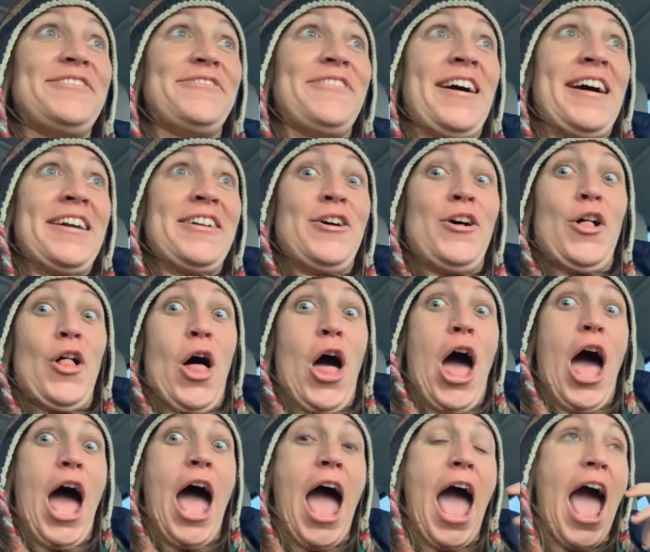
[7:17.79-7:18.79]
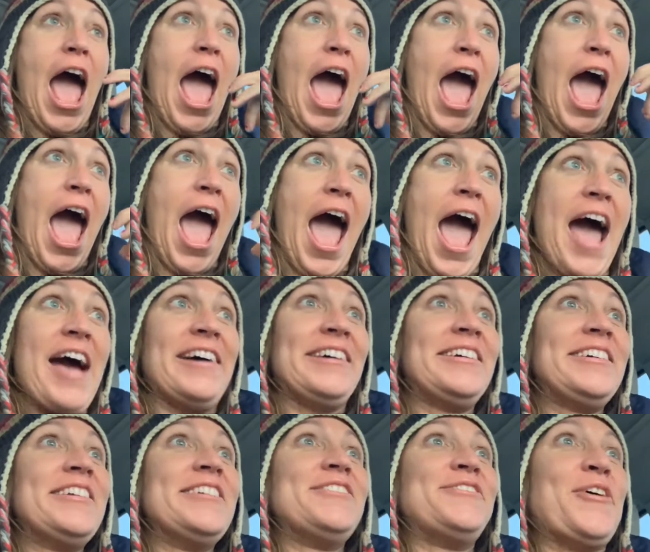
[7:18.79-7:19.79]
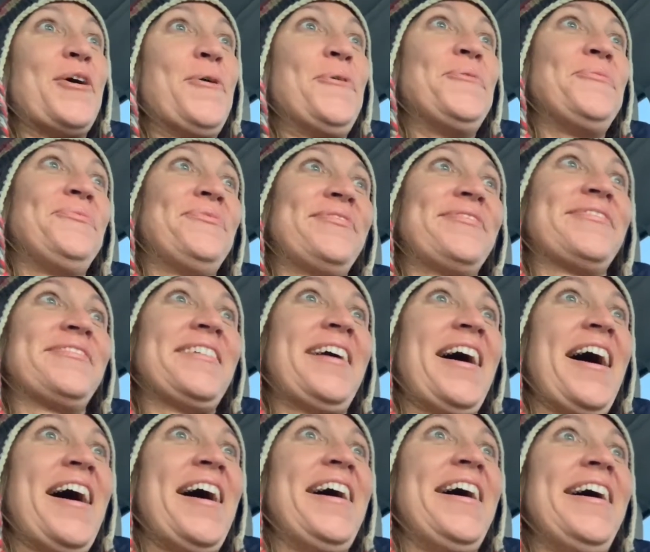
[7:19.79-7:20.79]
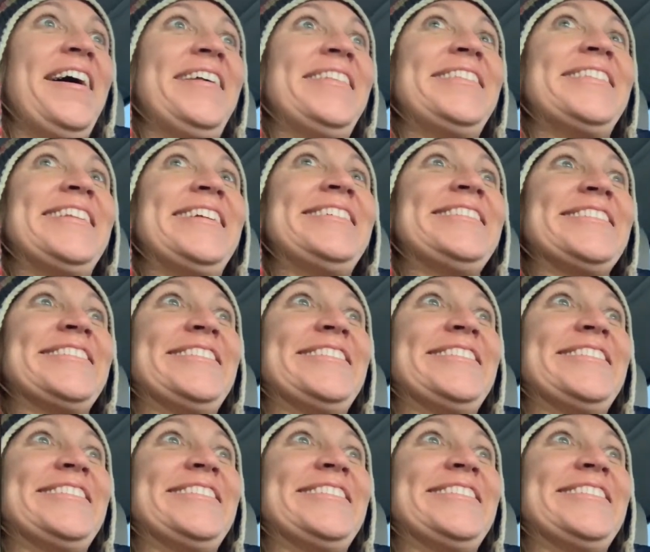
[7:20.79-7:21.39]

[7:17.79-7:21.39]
final. So, today's a